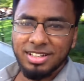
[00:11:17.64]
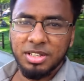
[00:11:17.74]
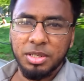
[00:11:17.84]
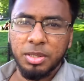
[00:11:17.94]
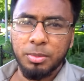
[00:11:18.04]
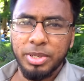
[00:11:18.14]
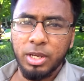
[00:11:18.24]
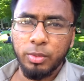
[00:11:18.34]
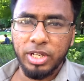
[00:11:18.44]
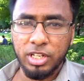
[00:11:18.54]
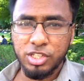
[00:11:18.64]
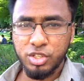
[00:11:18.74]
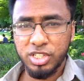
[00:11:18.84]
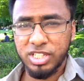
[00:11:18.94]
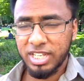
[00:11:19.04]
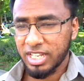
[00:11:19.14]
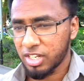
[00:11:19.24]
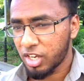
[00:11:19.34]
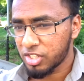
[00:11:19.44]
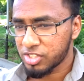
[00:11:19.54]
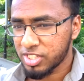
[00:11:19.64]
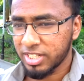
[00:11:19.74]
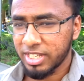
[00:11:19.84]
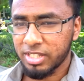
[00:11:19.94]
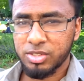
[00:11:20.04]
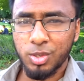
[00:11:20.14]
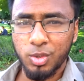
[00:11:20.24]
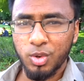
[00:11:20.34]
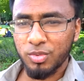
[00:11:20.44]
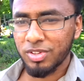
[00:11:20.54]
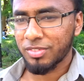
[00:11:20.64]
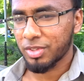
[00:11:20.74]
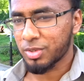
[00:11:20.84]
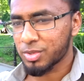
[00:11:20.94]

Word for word: But yeah, we're gonna continue this again on Sunday. So everything